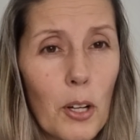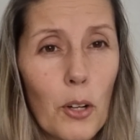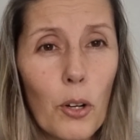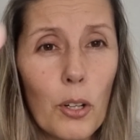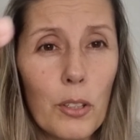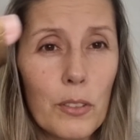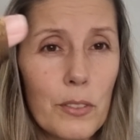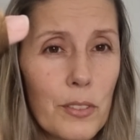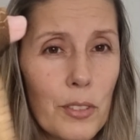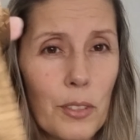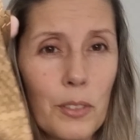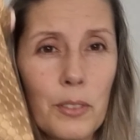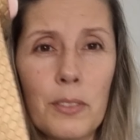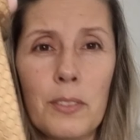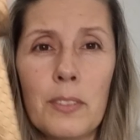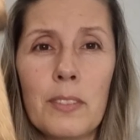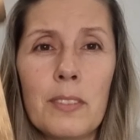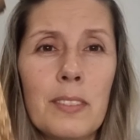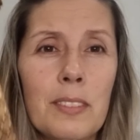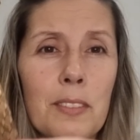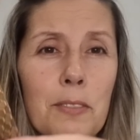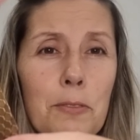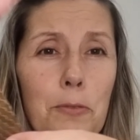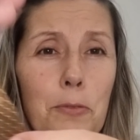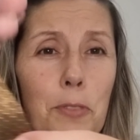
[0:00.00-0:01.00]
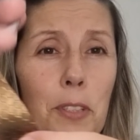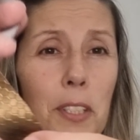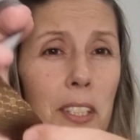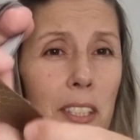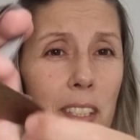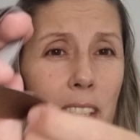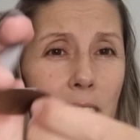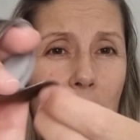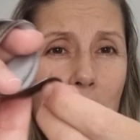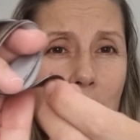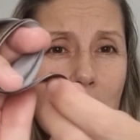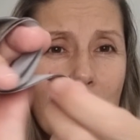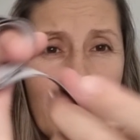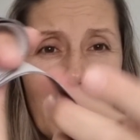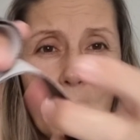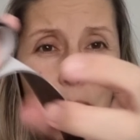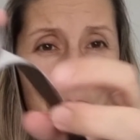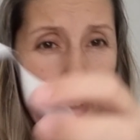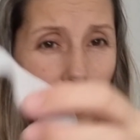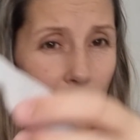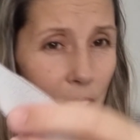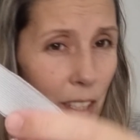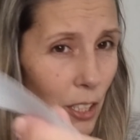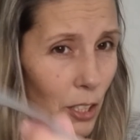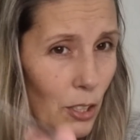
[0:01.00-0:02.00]
cotton, vinyl,
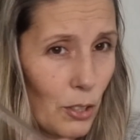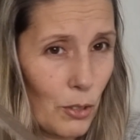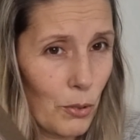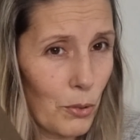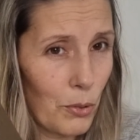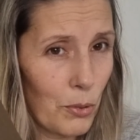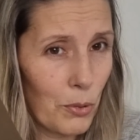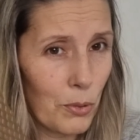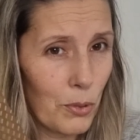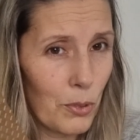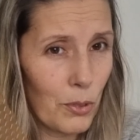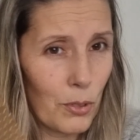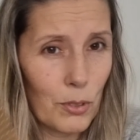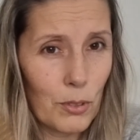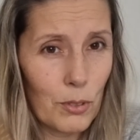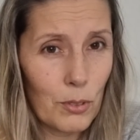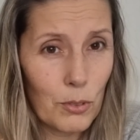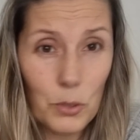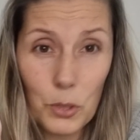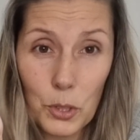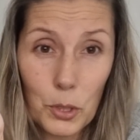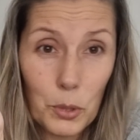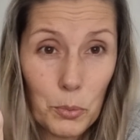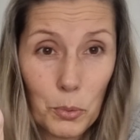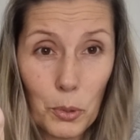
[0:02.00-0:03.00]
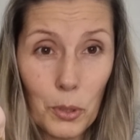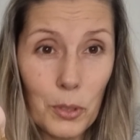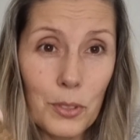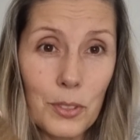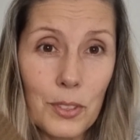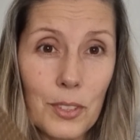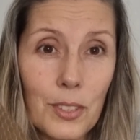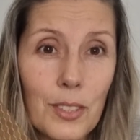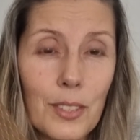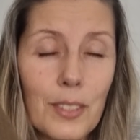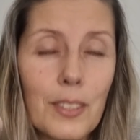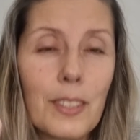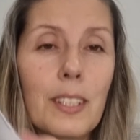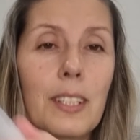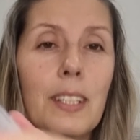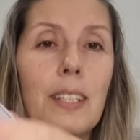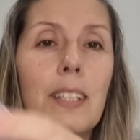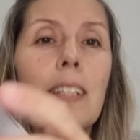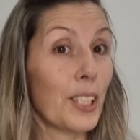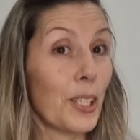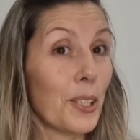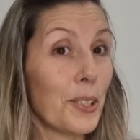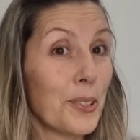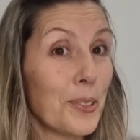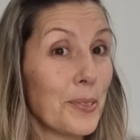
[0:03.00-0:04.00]
everything you want.
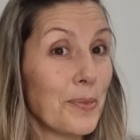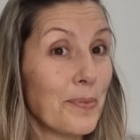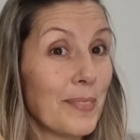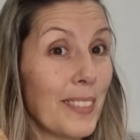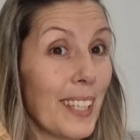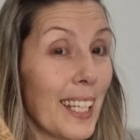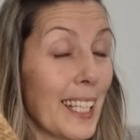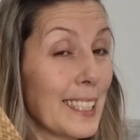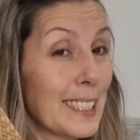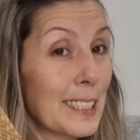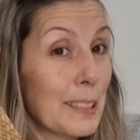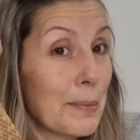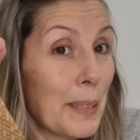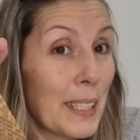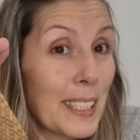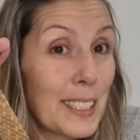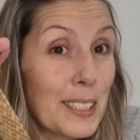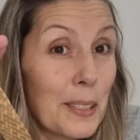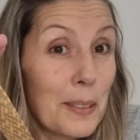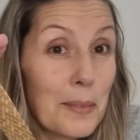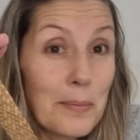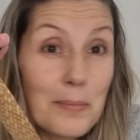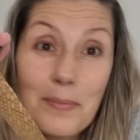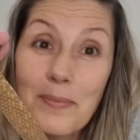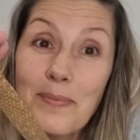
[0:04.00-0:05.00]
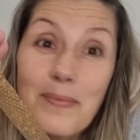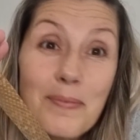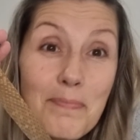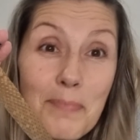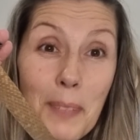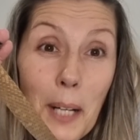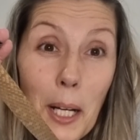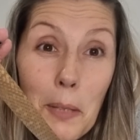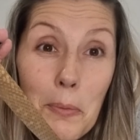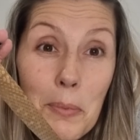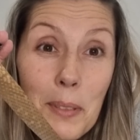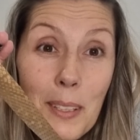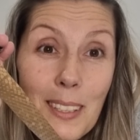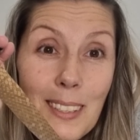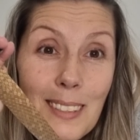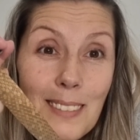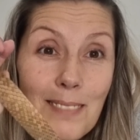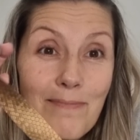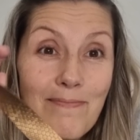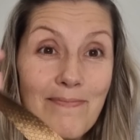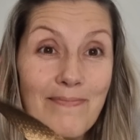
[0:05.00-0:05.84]
So let's make some piping.